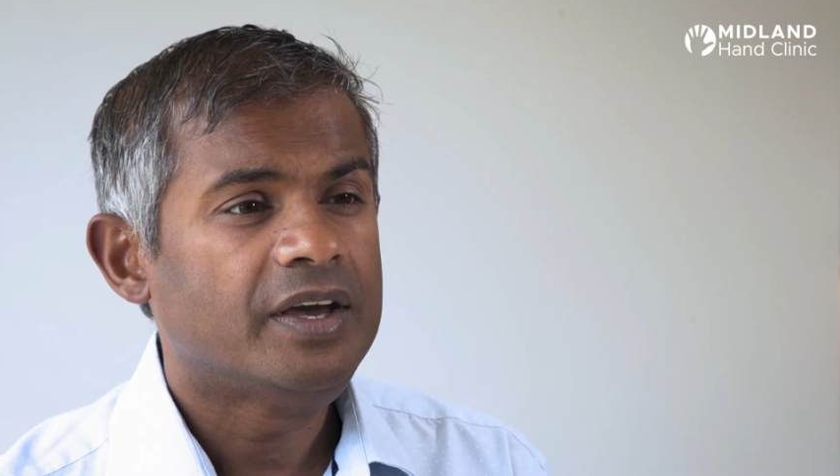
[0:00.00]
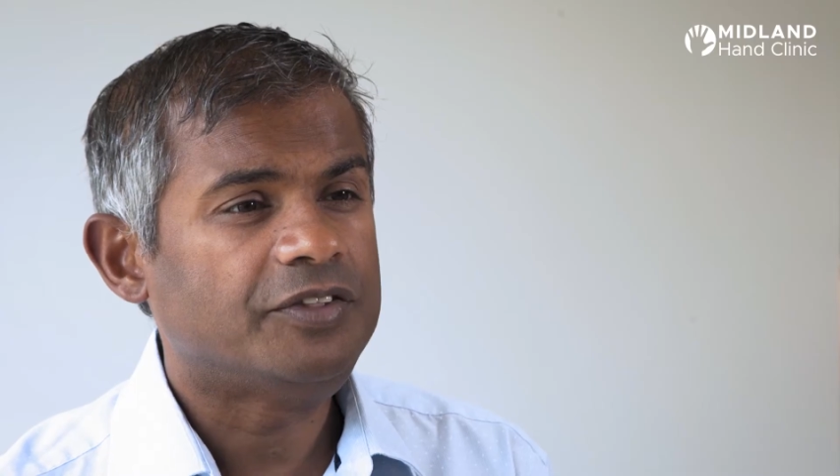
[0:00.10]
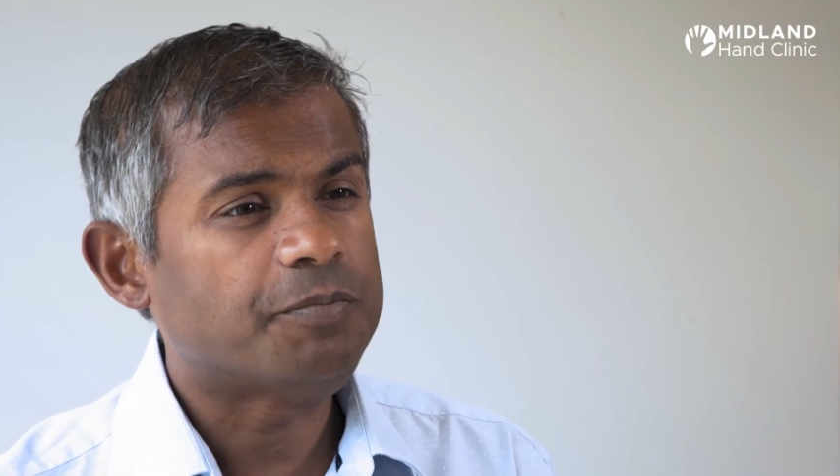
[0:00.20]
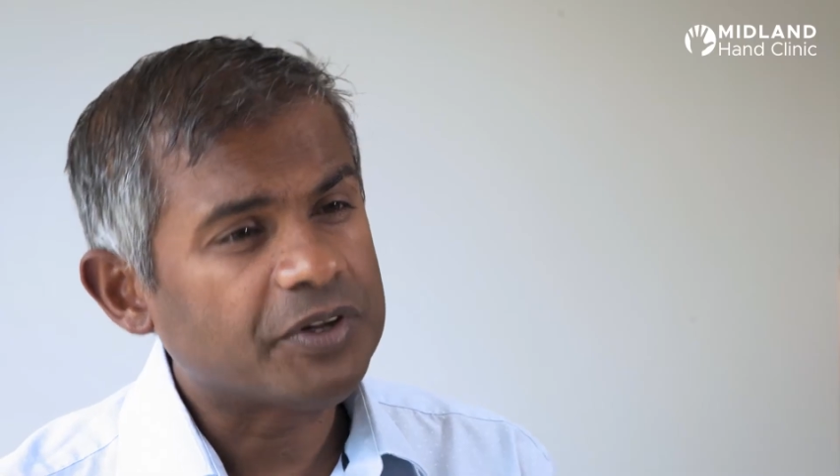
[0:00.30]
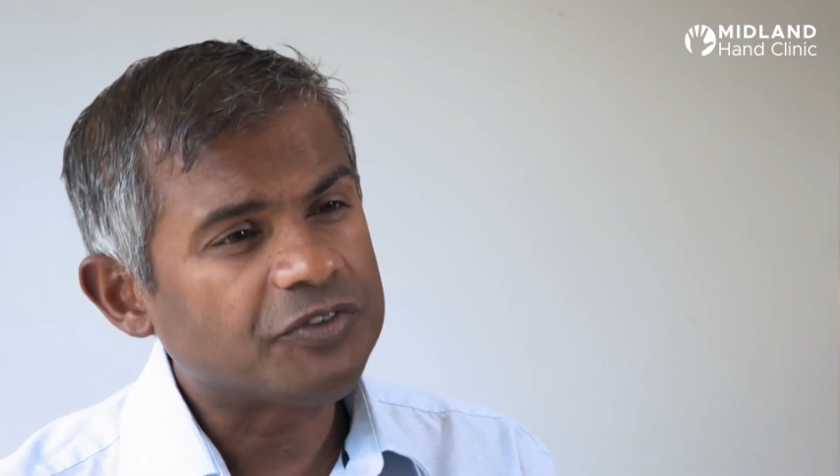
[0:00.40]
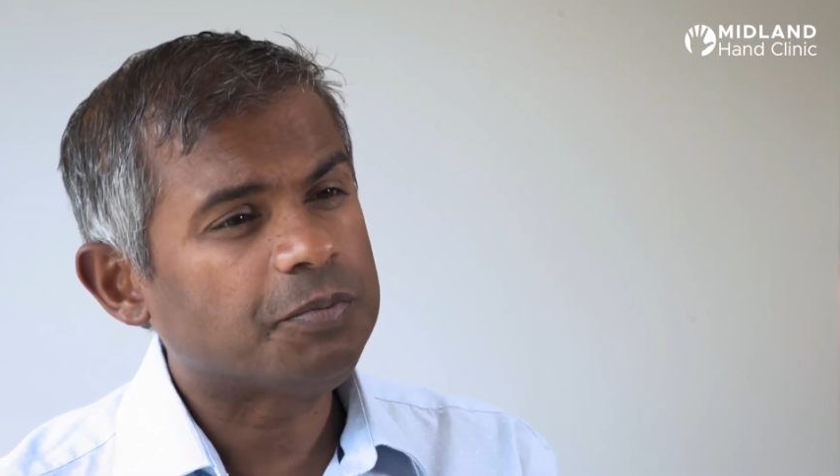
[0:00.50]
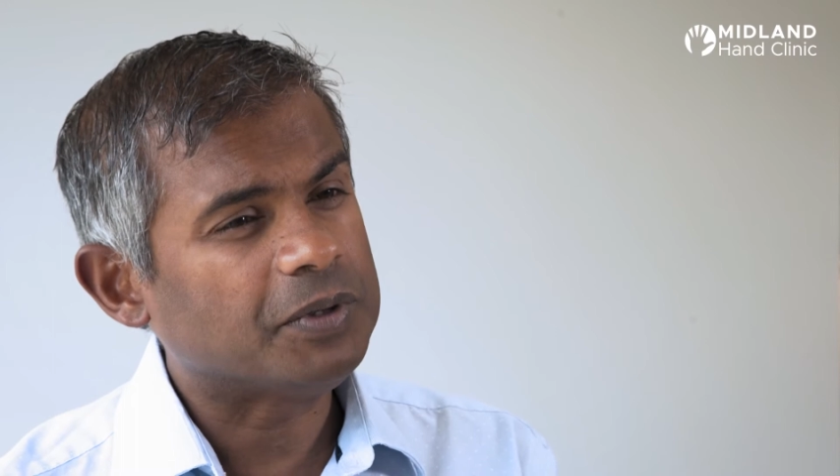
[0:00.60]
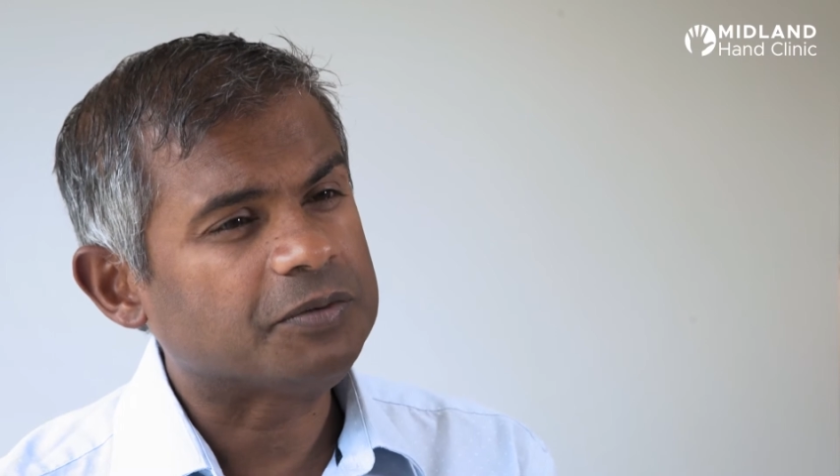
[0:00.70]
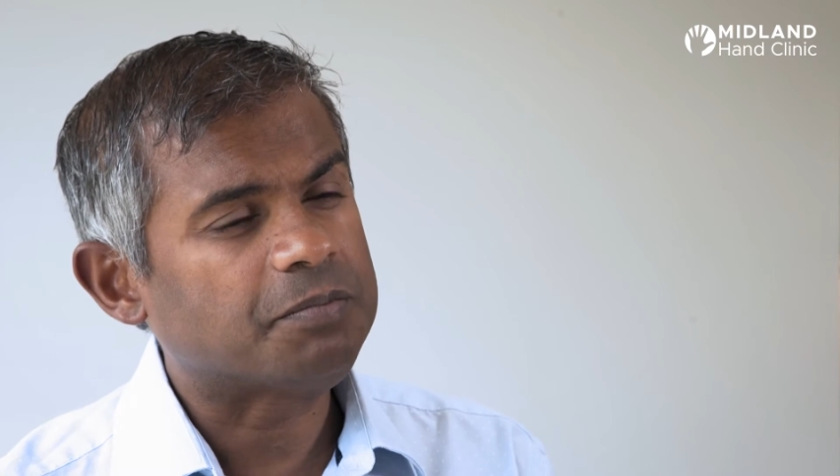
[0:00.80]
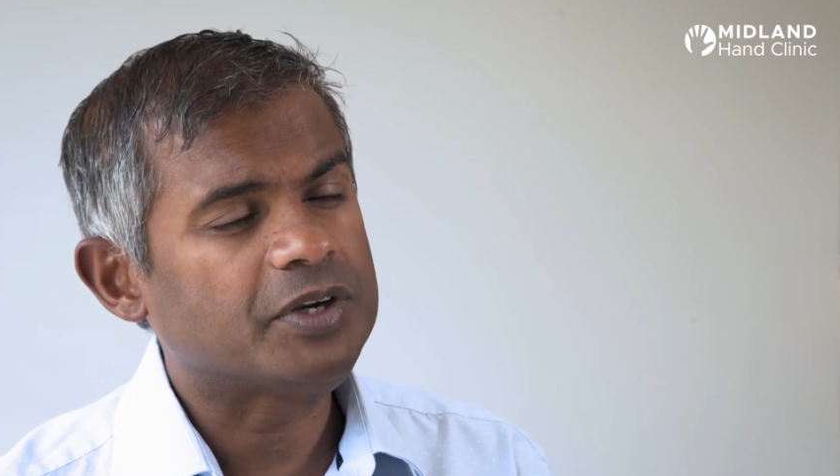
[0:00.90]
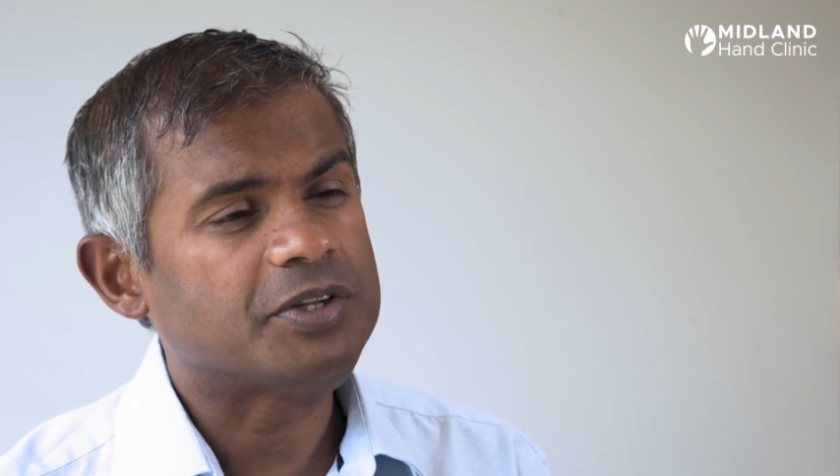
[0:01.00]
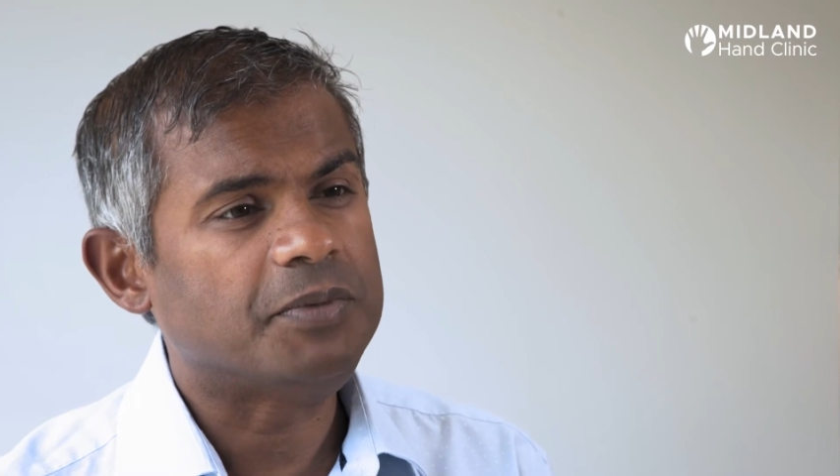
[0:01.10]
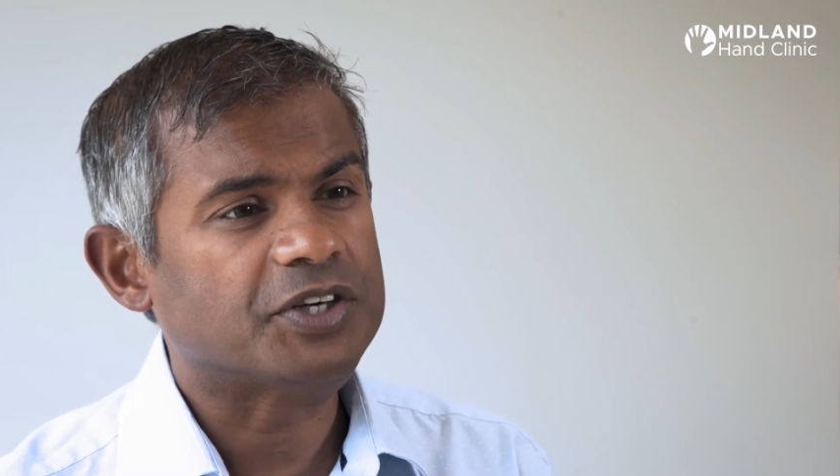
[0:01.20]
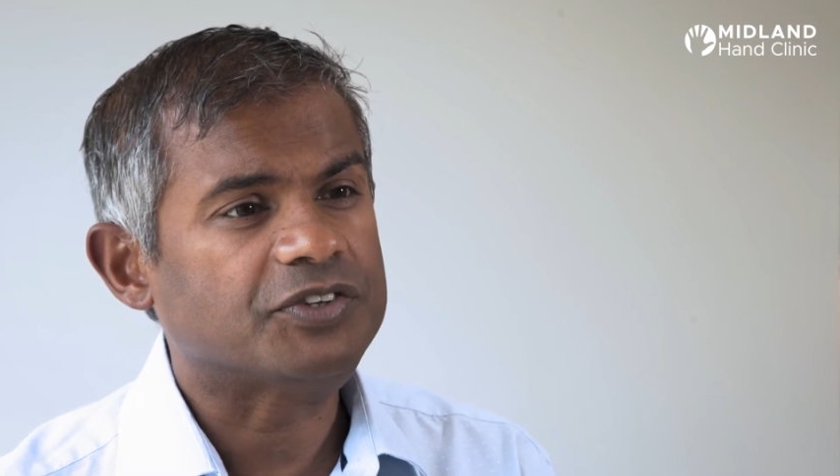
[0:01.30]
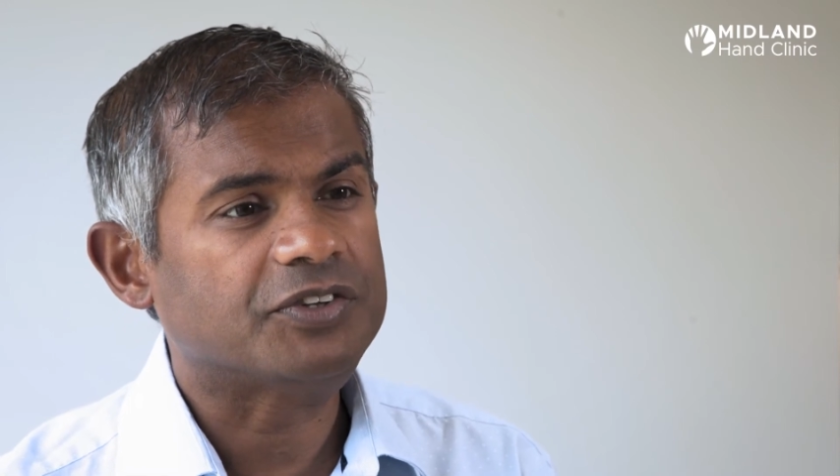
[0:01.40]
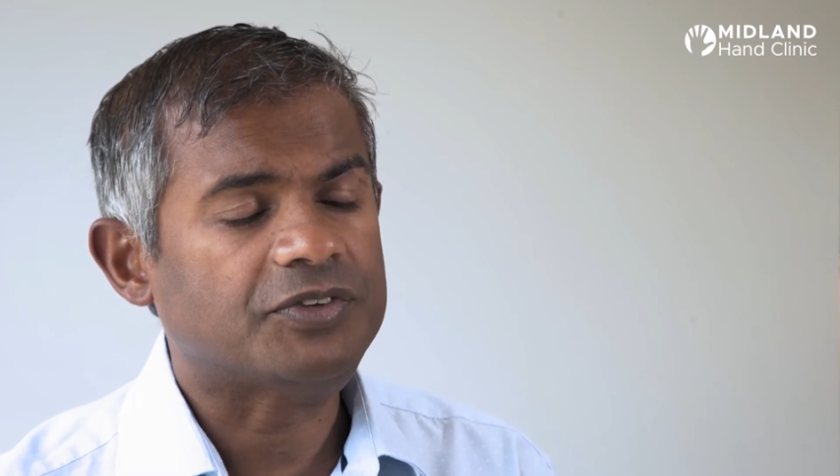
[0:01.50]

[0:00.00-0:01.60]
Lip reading: And the principle is pretty much the